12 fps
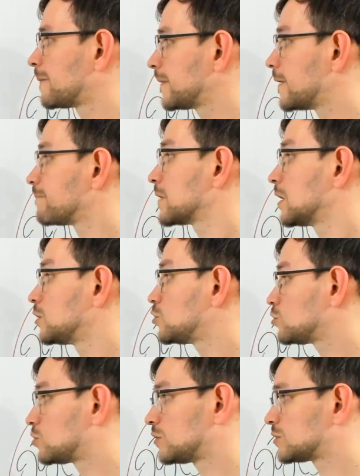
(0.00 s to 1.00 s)
Yeah,
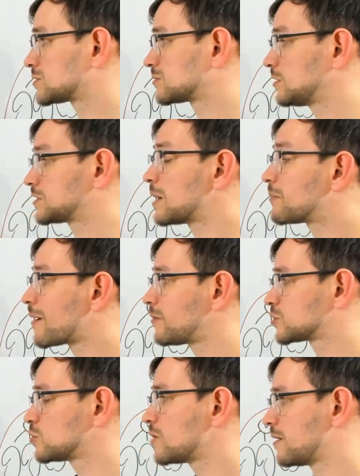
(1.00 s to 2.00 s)
in some
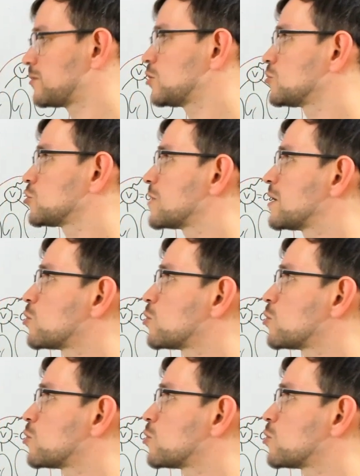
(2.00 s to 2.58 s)
problems you may